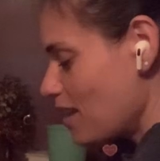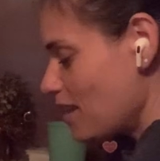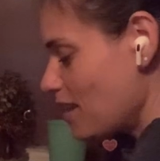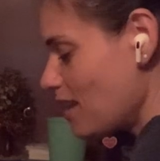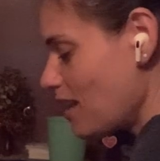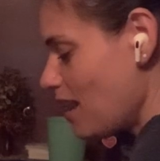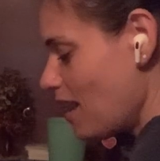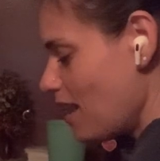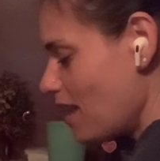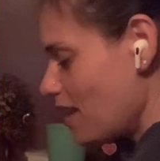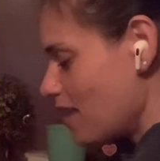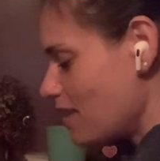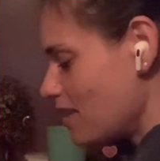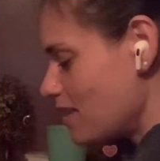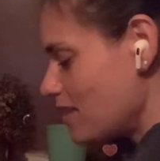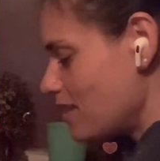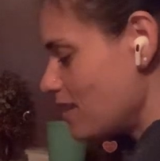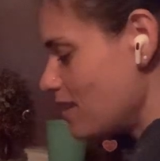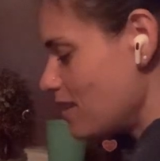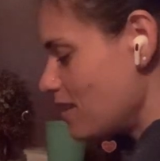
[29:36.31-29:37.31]
yeah,
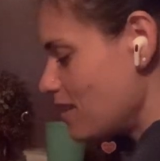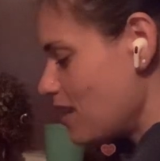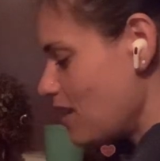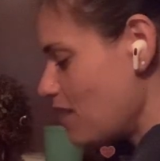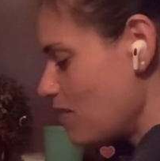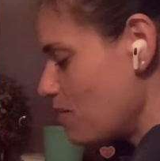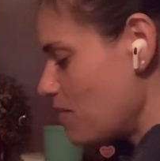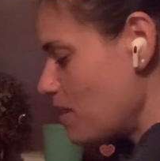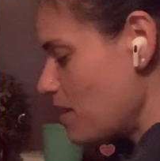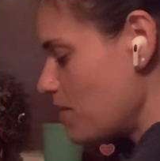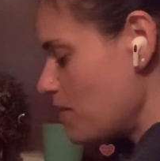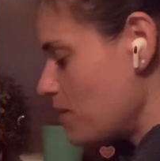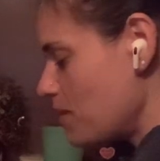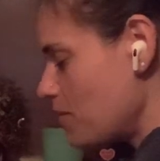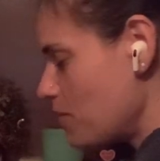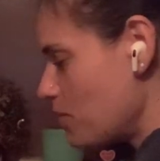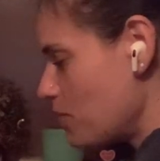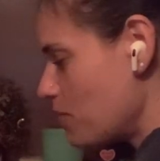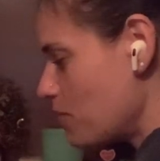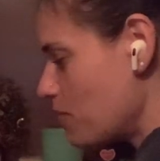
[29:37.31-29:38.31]
they may be.